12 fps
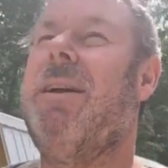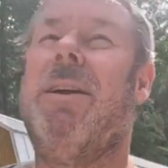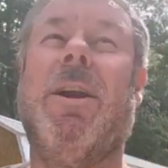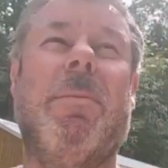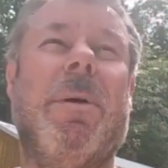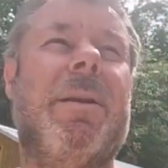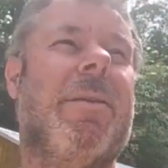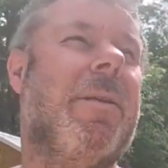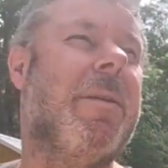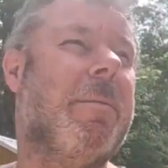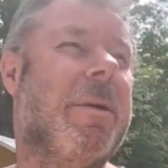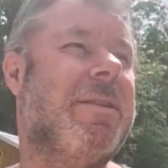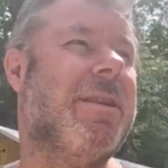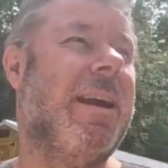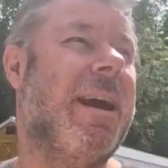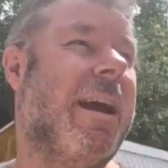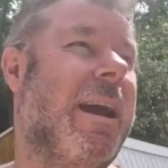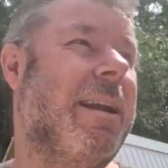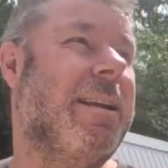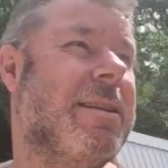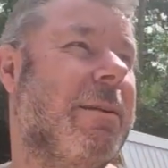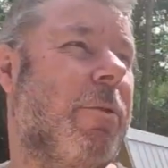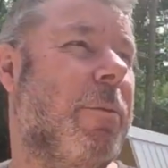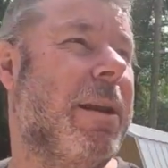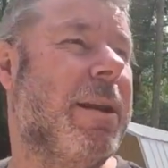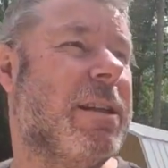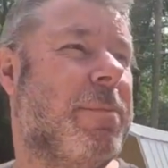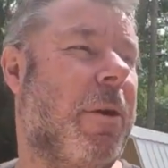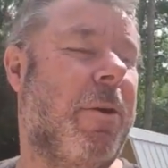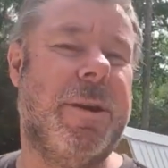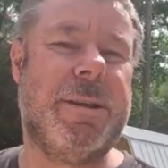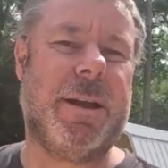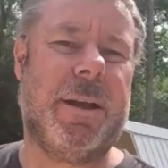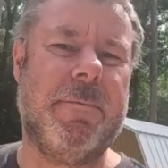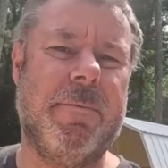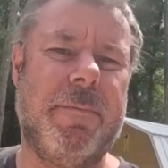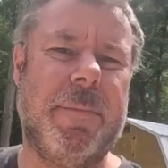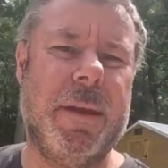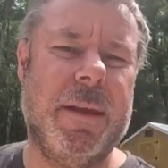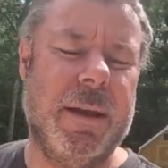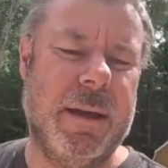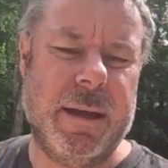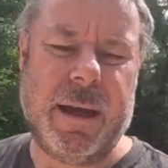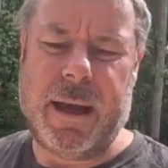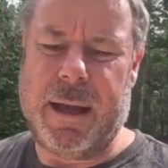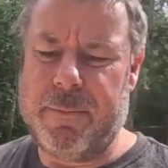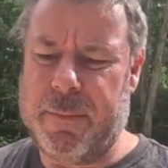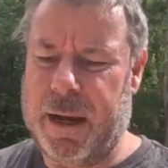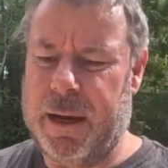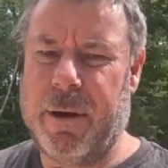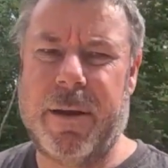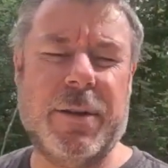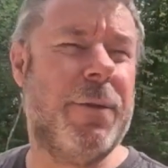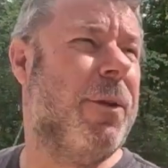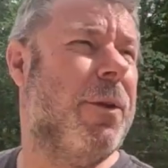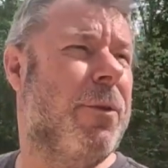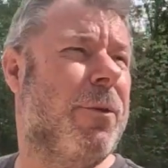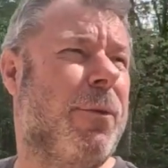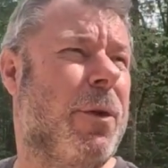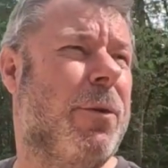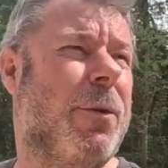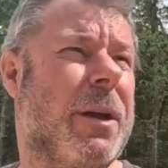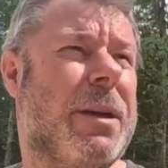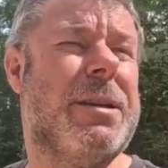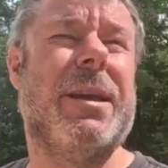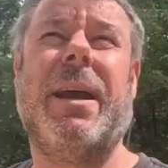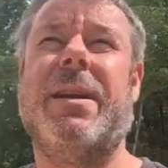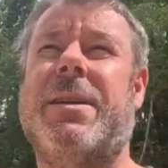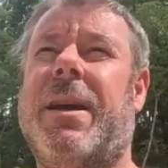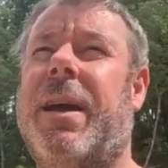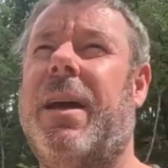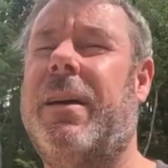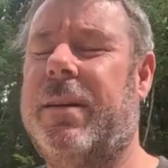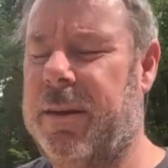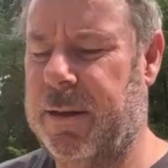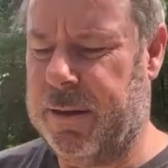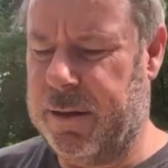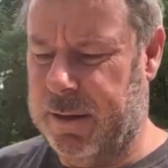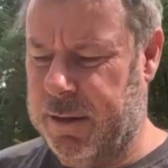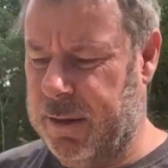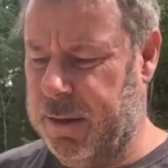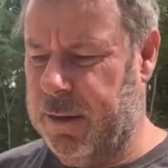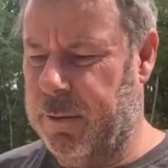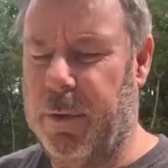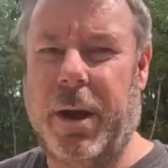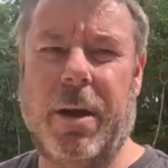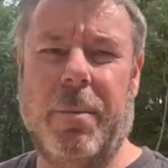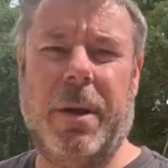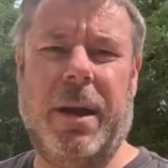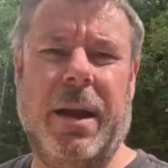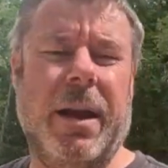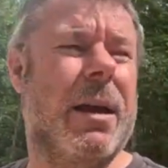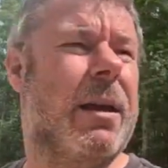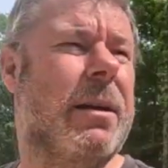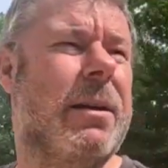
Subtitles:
a lot better than the mid to late 80s that we've been experiencing. Anyway, there's a few things that we're going to be